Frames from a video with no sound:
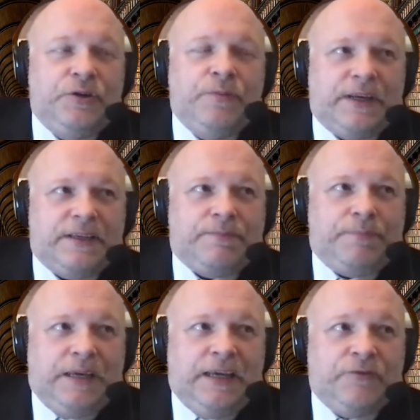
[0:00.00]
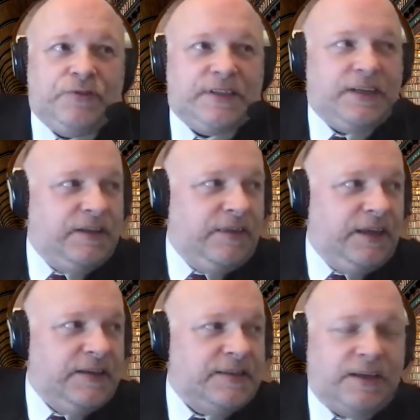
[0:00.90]
you might be interested in
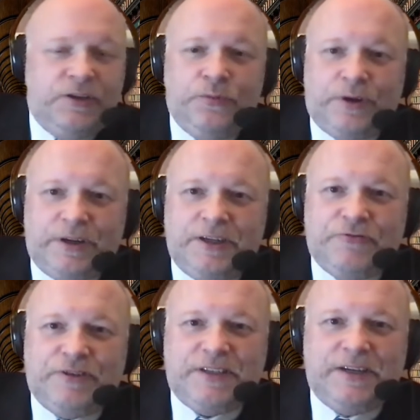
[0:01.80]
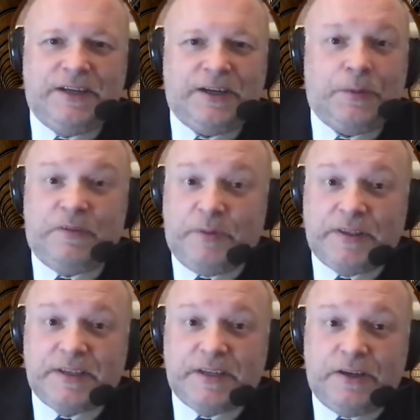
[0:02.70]
things that you weren't interested in a couple of
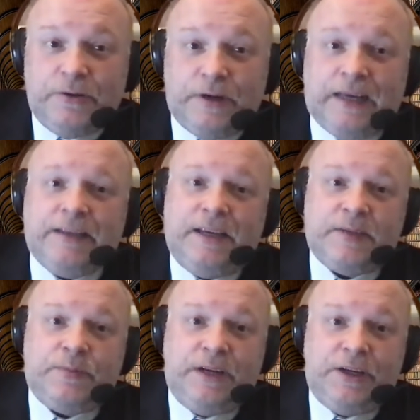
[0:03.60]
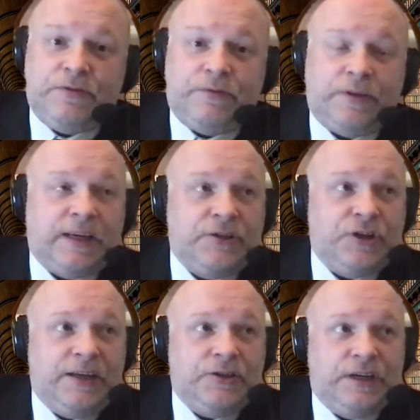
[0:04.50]
months ago, and the explanation for that
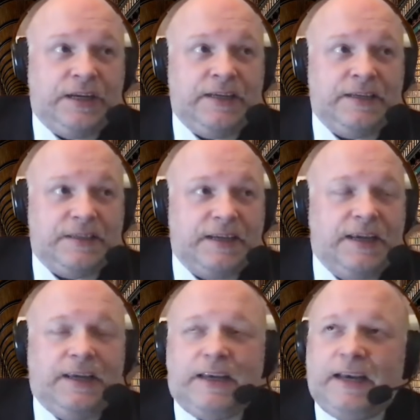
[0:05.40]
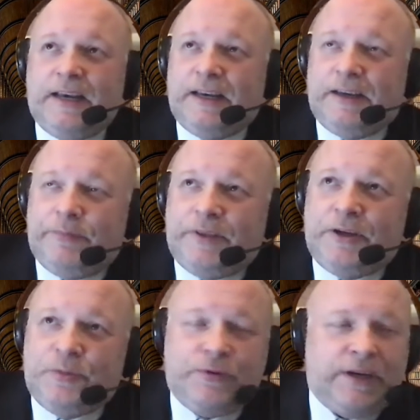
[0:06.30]
change is
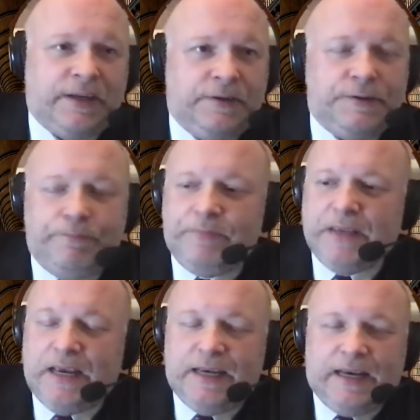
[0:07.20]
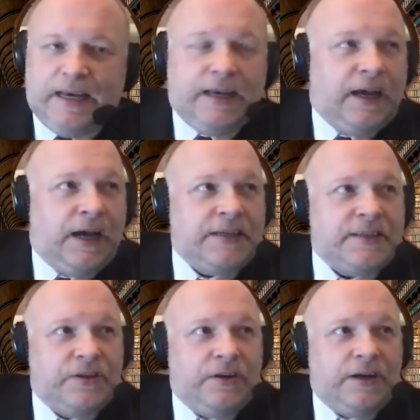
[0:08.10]
that you're pregnant. I
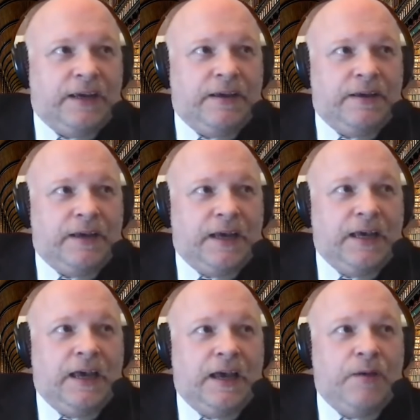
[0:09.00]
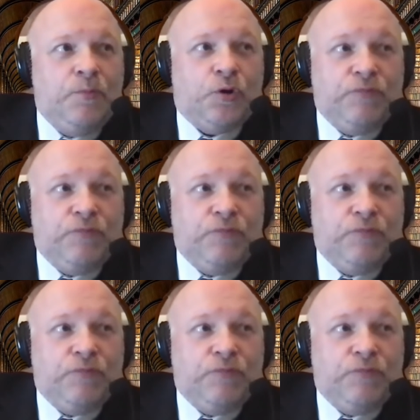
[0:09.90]
saw a